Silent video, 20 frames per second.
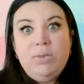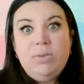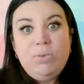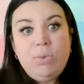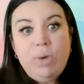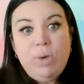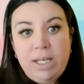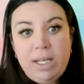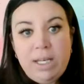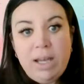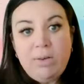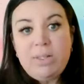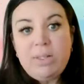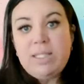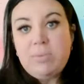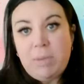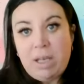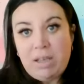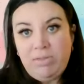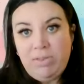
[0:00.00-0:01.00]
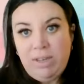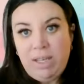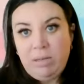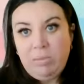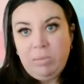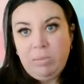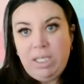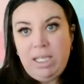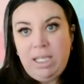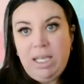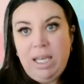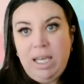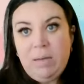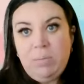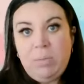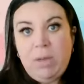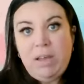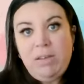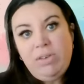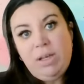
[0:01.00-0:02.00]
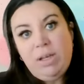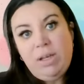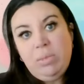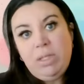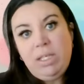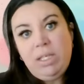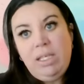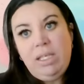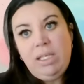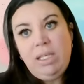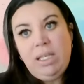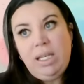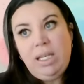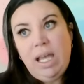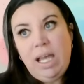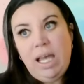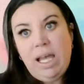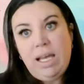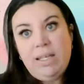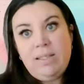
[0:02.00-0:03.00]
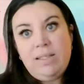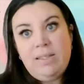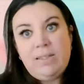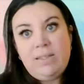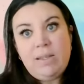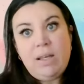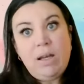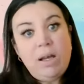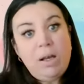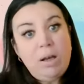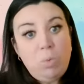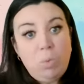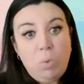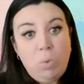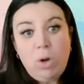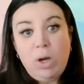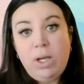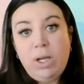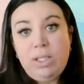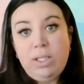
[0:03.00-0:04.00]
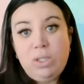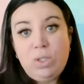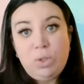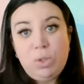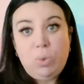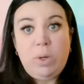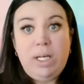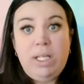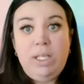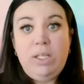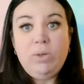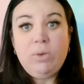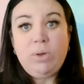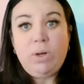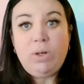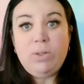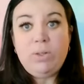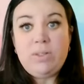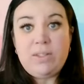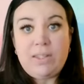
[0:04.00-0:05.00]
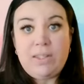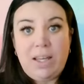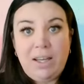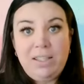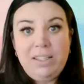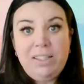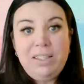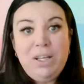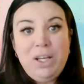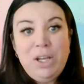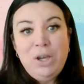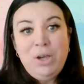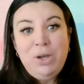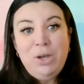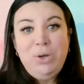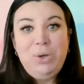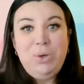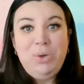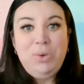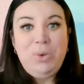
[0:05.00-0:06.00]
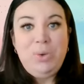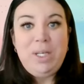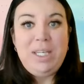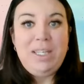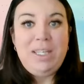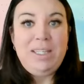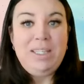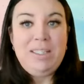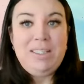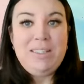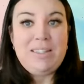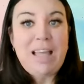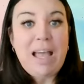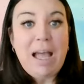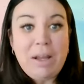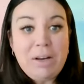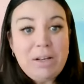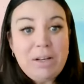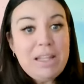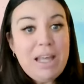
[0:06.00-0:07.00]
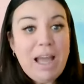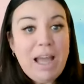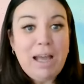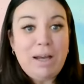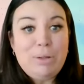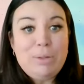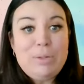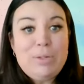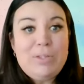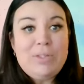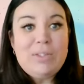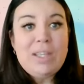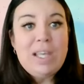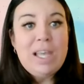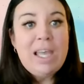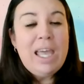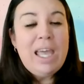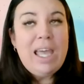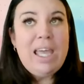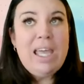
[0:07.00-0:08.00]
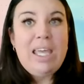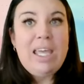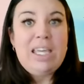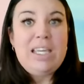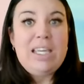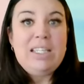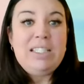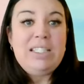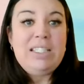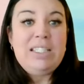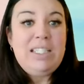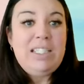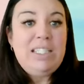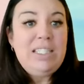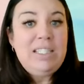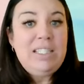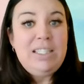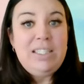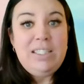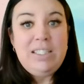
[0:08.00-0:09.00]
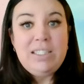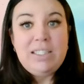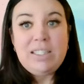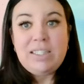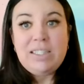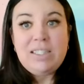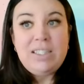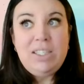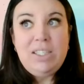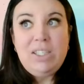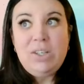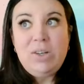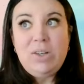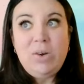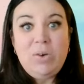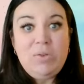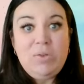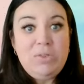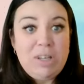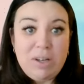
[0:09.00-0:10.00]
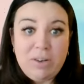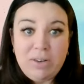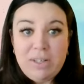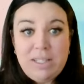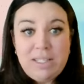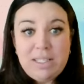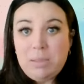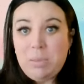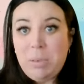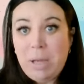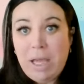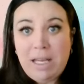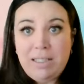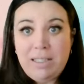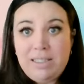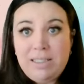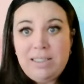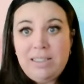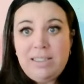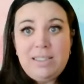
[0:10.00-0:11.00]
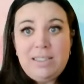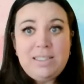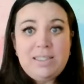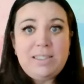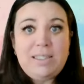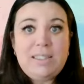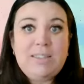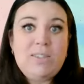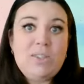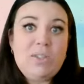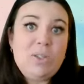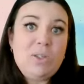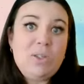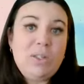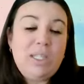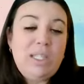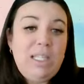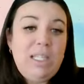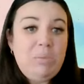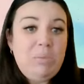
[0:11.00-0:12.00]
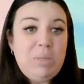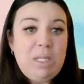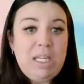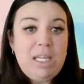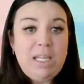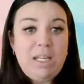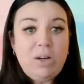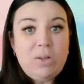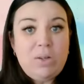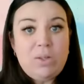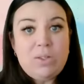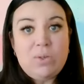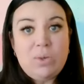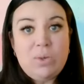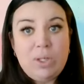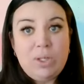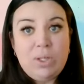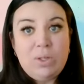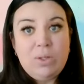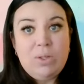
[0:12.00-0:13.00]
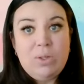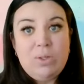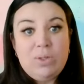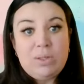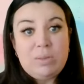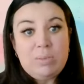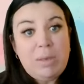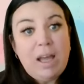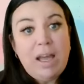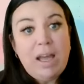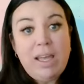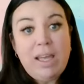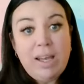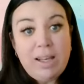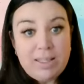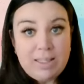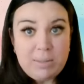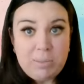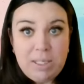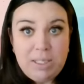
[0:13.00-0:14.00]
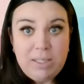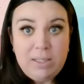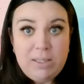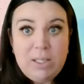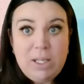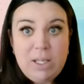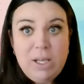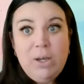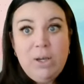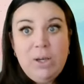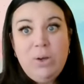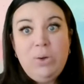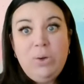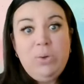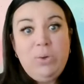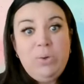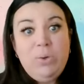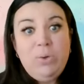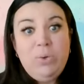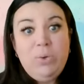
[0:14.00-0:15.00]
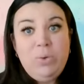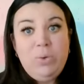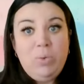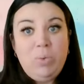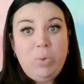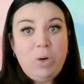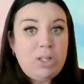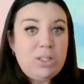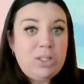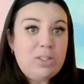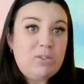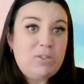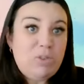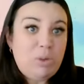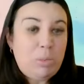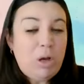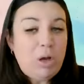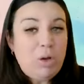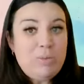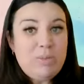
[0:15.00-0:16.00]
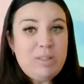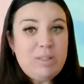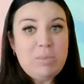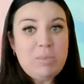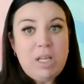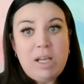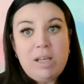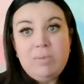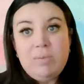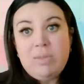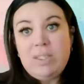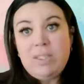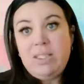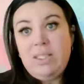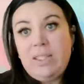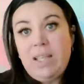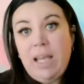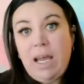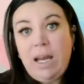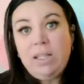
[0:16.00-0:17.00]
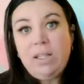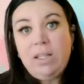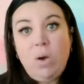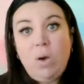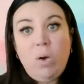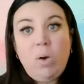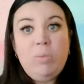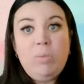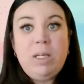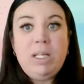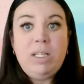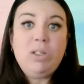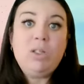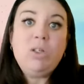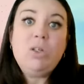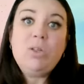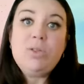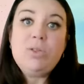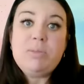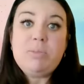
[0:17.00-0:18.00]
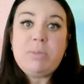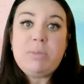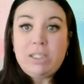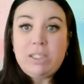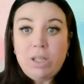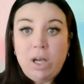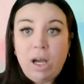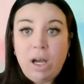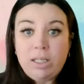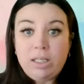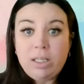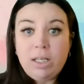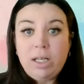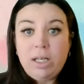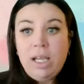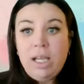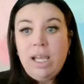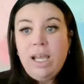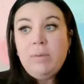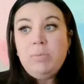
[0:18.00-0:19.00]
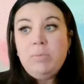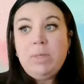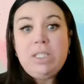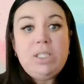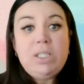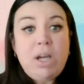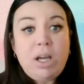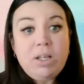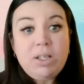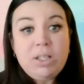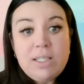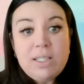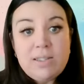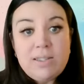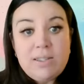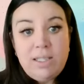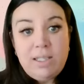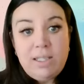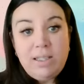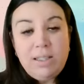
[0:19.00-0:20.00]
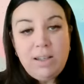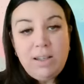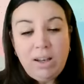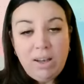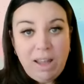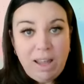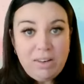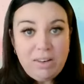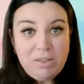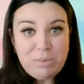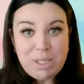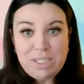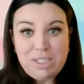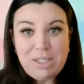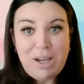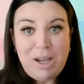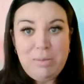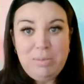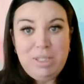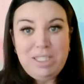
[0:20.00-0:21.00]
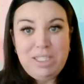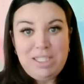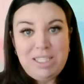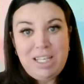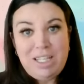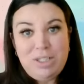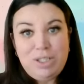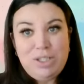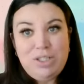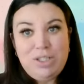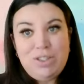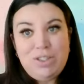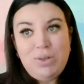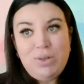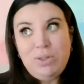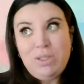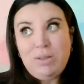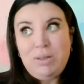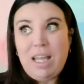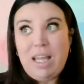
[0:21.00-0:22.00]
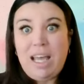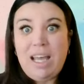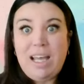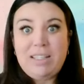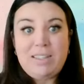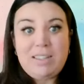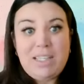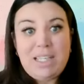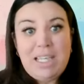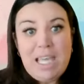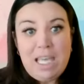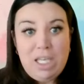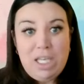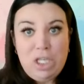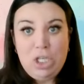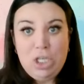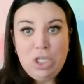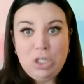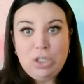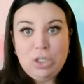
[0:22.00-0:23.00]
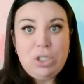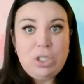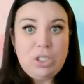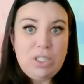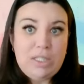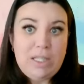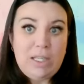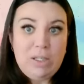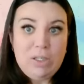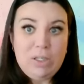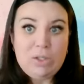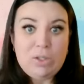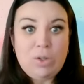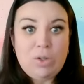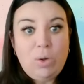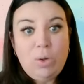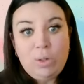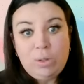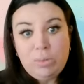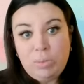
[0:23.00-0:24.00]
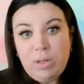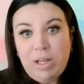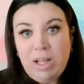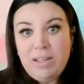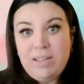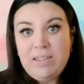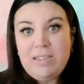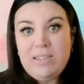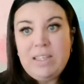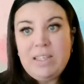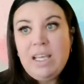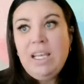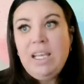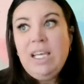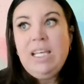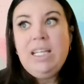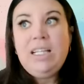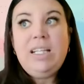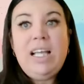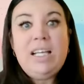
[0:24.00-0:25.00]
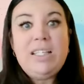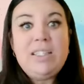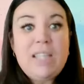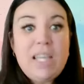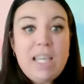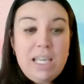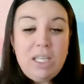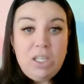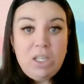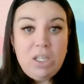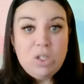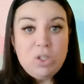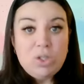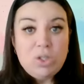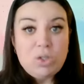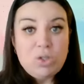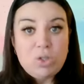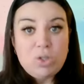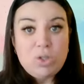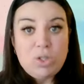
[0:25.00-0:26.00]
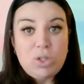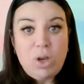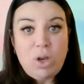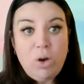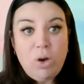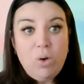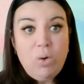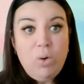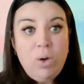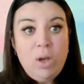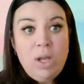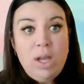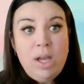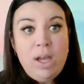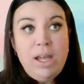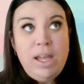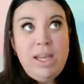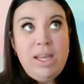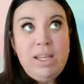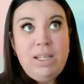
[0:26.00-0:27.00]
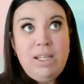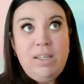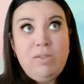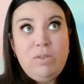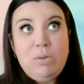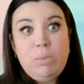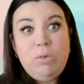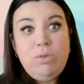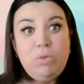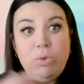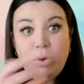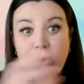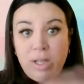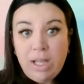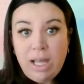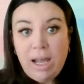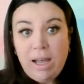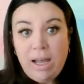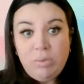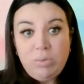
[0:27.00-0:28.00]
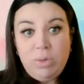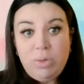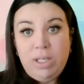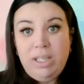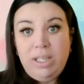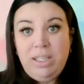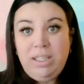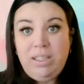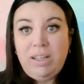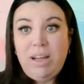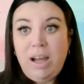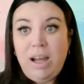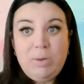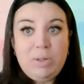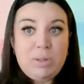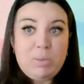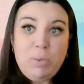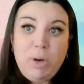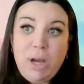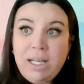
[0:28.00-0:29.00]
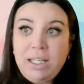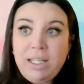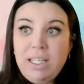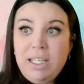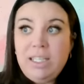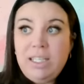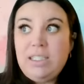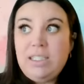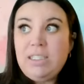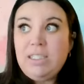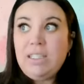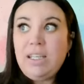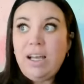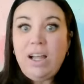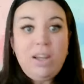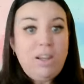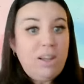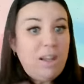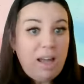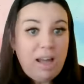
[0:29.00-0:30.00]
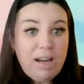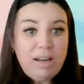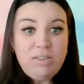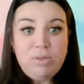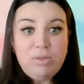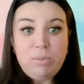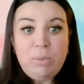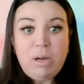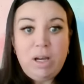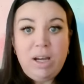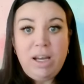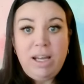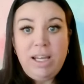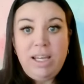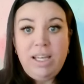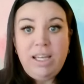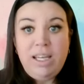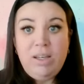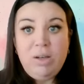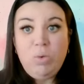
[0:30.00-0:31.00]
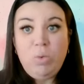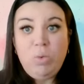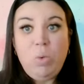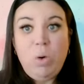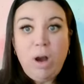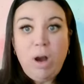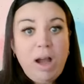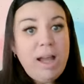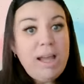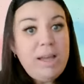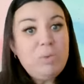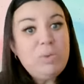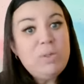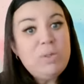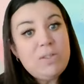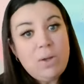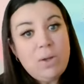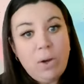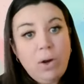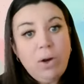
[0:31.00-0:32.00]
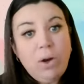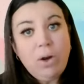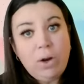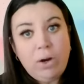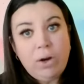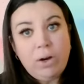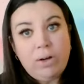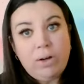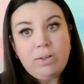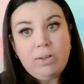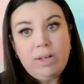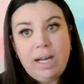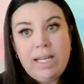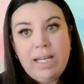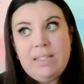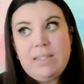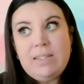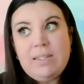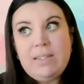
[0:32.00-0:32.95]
Right now, it's my family, and my family has one 20-year-old son who is out of the house, and he's very independent. He doesn't necessarily need me. And it also includes my husband, who works from home sometimes and he's out of the home, and it includes my daughter has needed a lot of my time and attention. So in the last like 8 years, she's 8 years old plus, in the last 8 years or so, and even before that, when I was pregnant, a lot of my why was her, right?